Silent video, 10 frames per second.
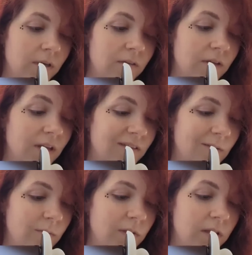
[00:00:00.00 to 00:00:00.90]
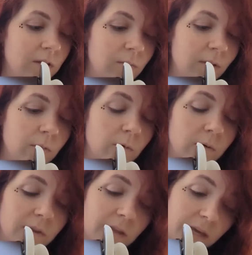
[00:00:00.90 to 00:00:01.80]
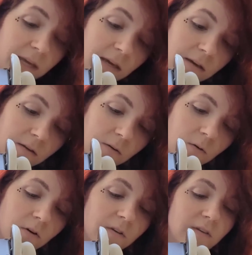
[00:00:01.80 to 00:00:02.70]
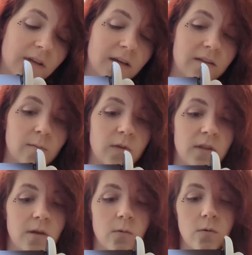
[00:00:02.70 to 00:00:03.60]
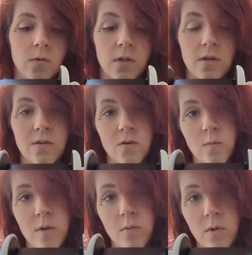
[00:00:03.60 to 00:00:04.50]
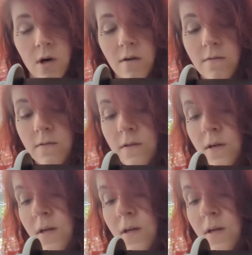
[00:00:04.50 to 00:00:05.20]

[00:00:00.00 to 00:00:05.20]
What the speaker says: Is that something that people would like, or is that something that would really turn people off?